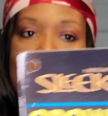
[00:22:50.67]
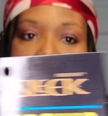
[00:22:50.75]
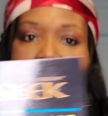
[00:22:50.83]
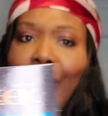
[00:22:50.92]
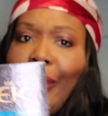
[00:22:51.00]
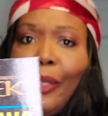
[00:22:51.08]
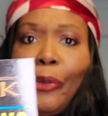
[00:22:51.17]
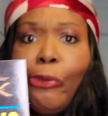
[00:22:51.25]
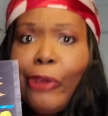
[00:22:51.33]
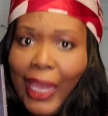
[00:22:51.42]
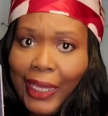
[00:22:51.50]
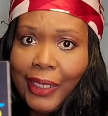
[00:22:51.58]
was getting a little
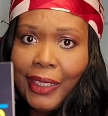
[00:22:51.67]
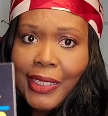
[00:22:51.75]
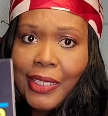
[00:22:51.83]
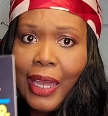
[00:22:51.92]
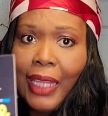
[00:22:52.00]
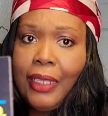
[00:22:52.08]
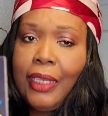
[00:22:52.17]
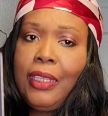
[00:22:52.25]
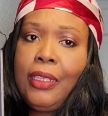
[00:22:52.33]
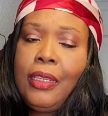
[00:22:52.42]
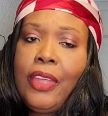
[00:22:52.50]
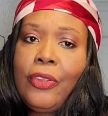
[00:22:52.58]
raggedy, so I had to
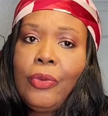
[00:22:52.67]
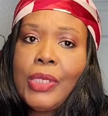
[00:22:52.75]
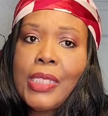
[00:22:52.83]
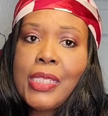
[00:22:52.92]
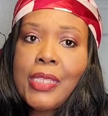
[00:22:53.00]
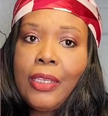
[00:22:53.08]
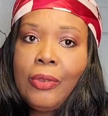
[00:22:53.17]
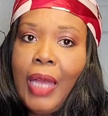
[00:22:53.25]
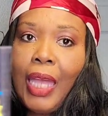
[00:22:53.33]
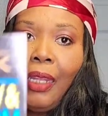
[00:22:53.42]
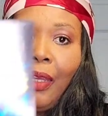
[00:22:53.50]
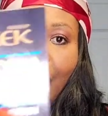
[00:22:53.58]
get another one. So I